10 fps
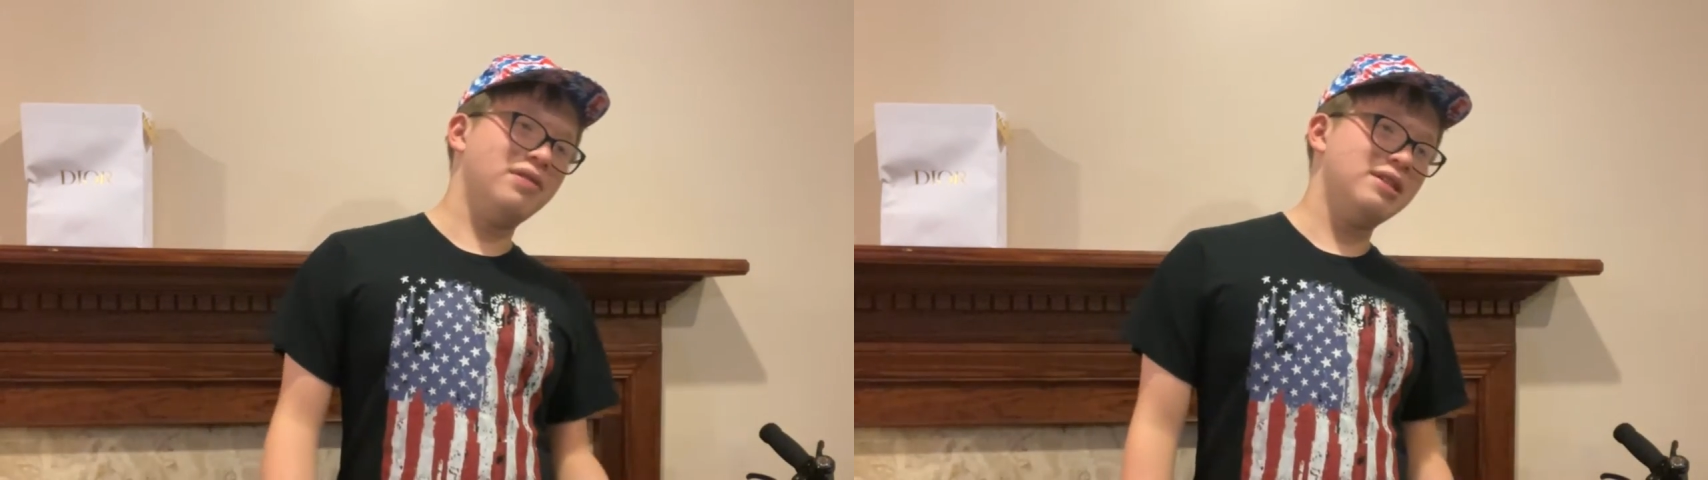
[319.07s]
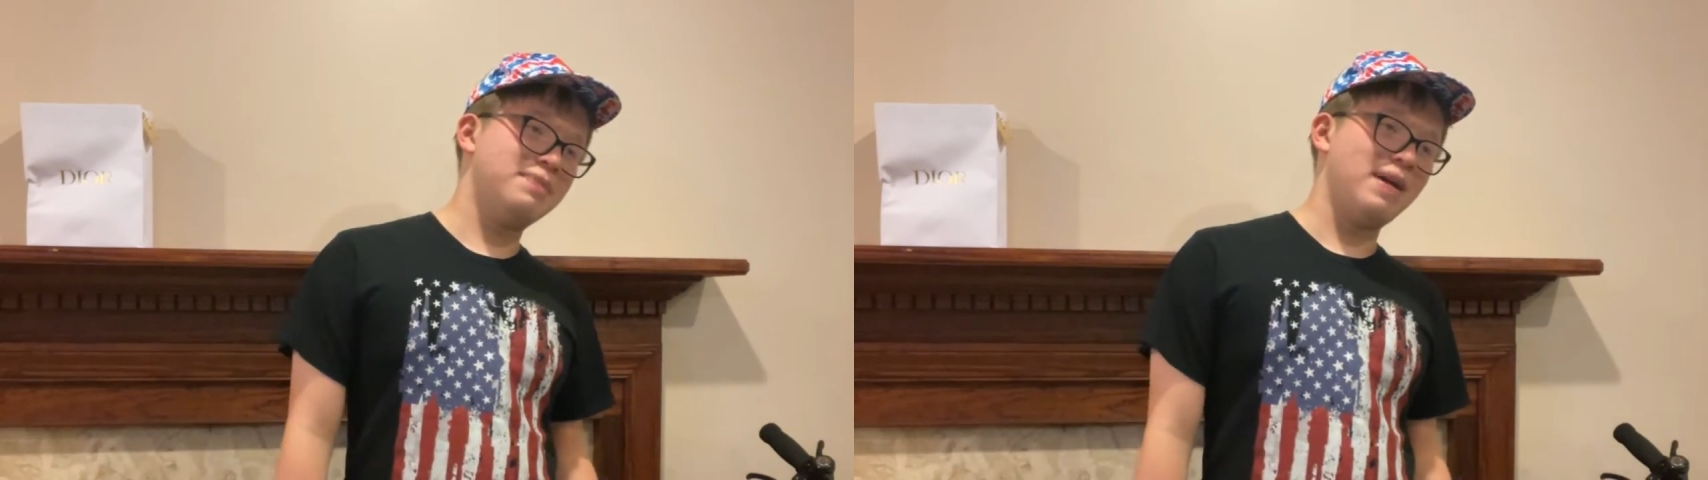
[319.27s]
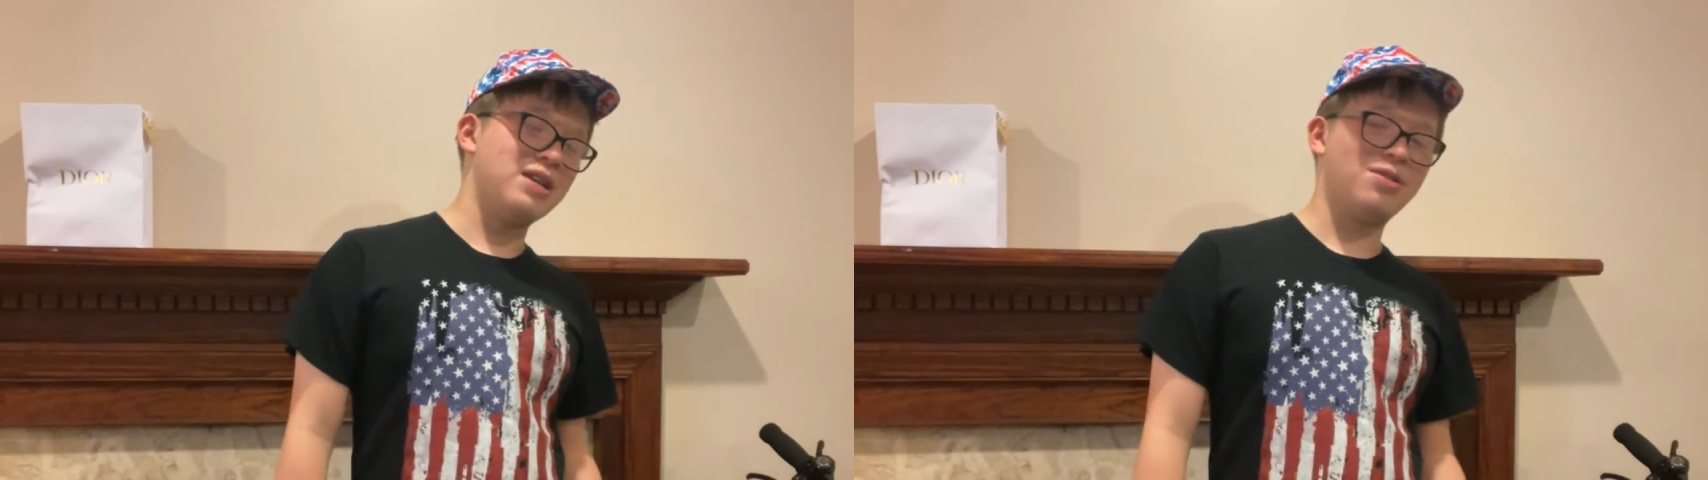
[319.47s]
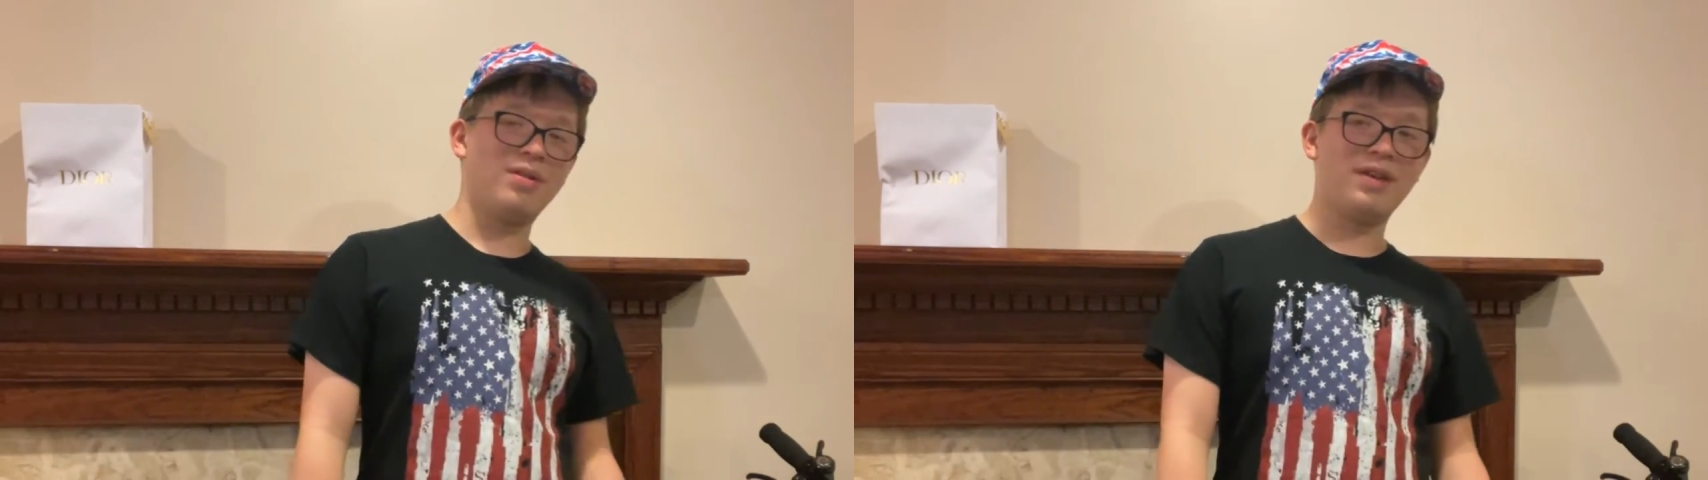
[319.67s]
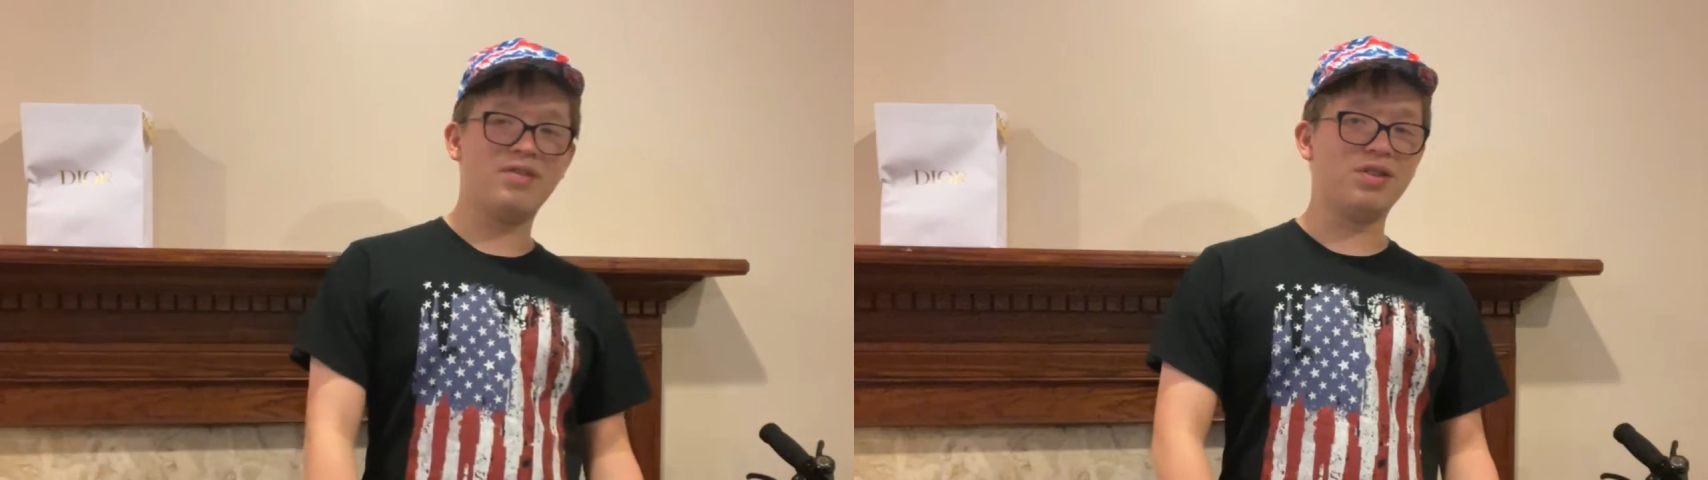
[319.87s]
really
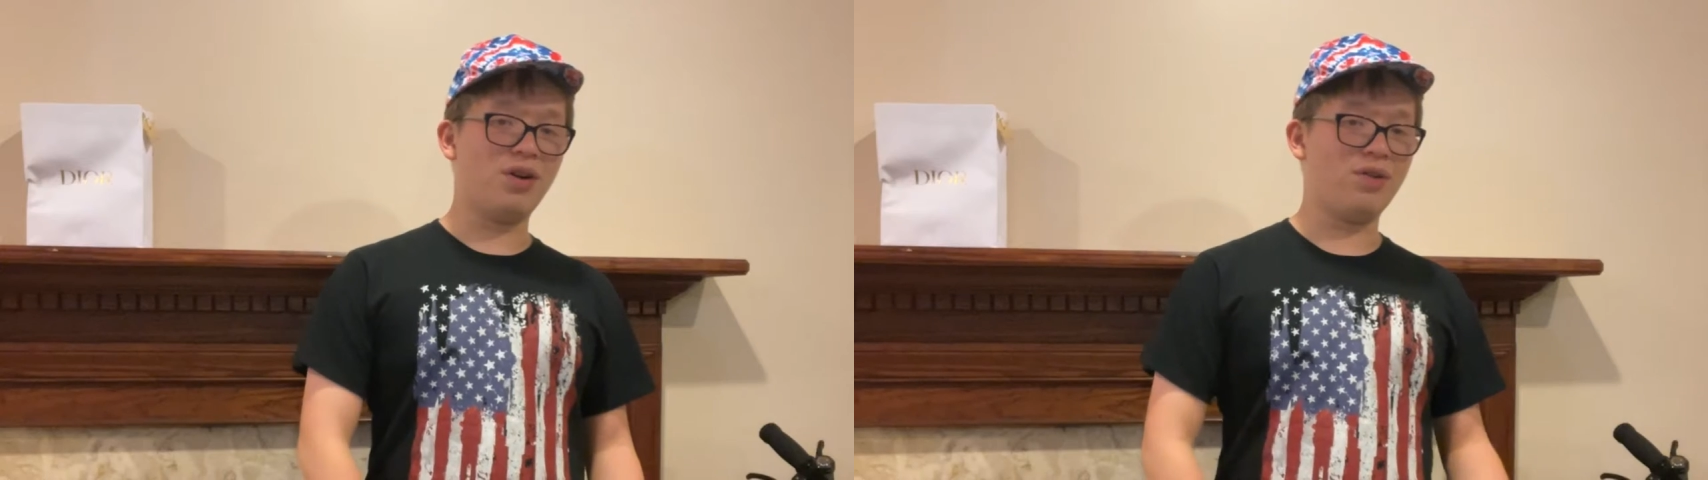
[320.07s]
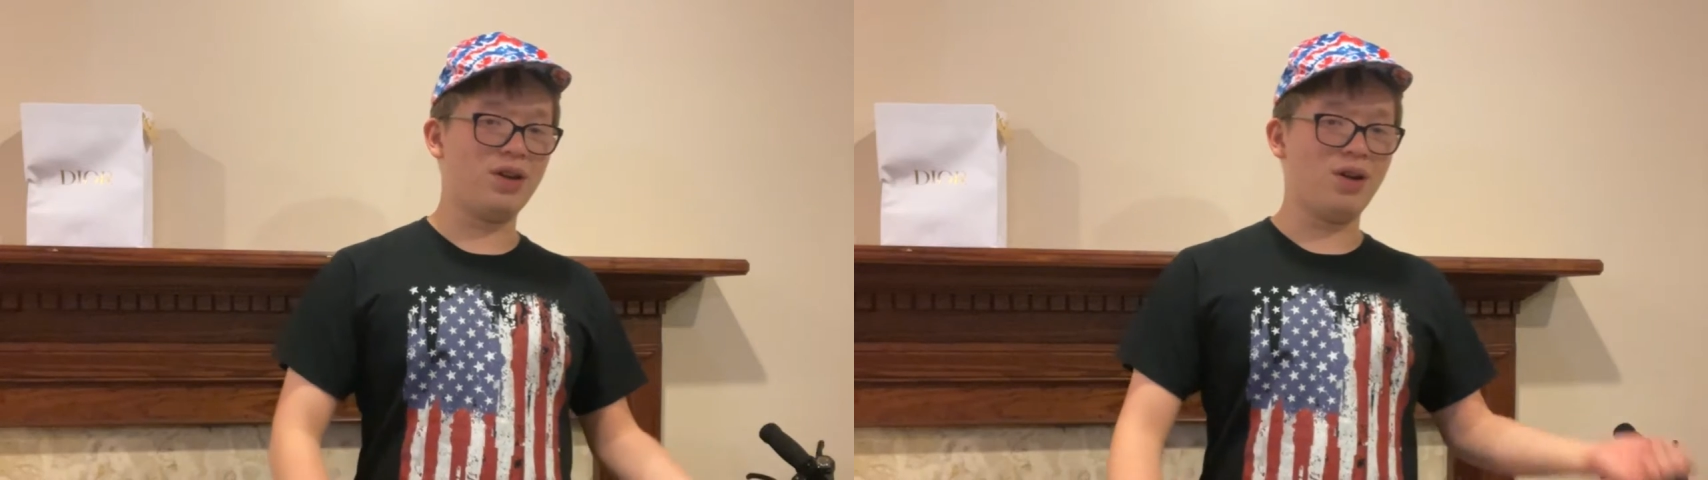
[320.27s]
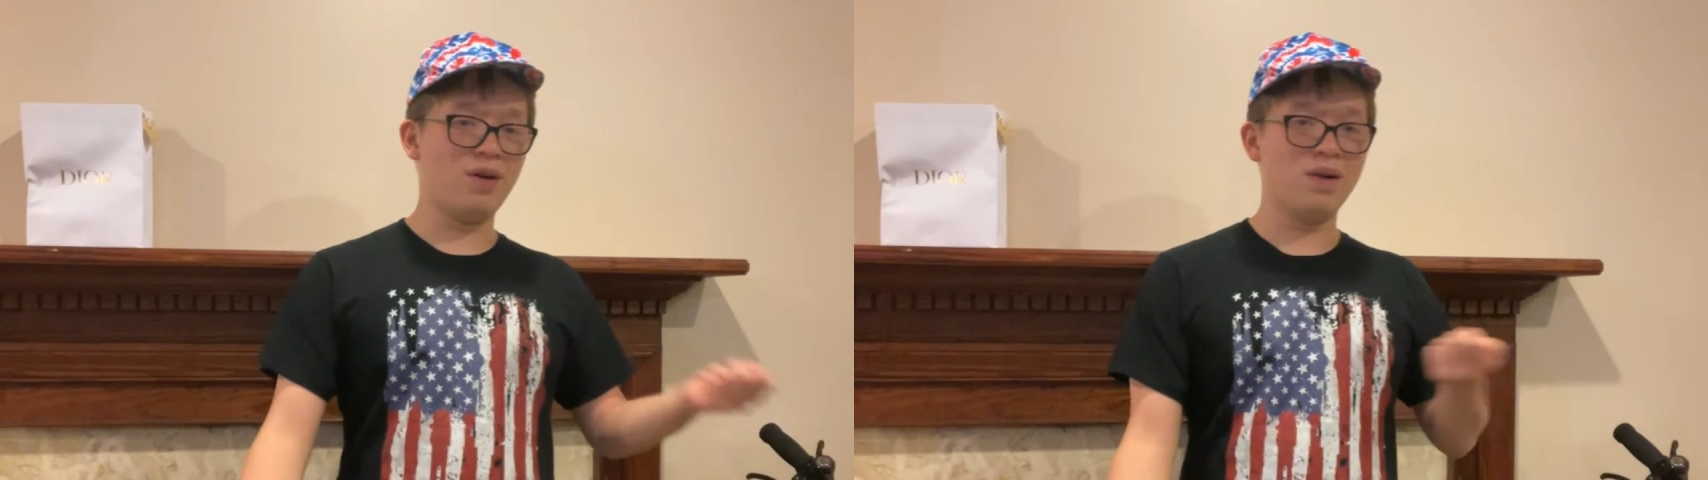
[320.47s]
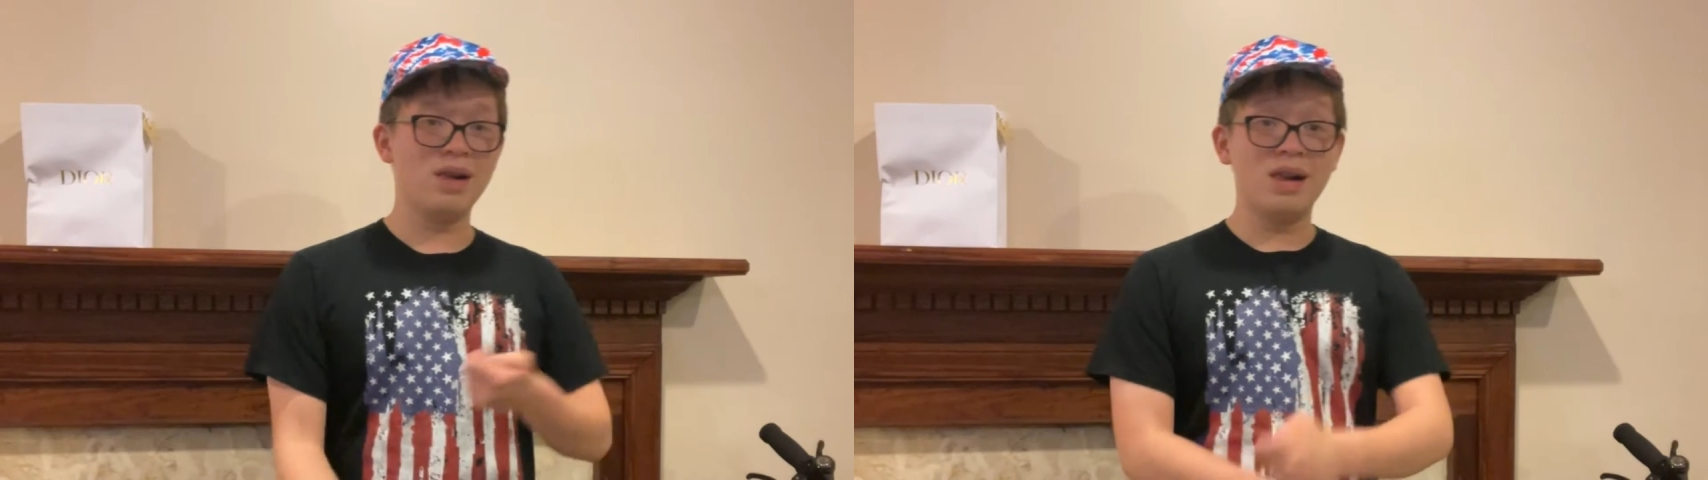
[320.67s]
special, even though, you know,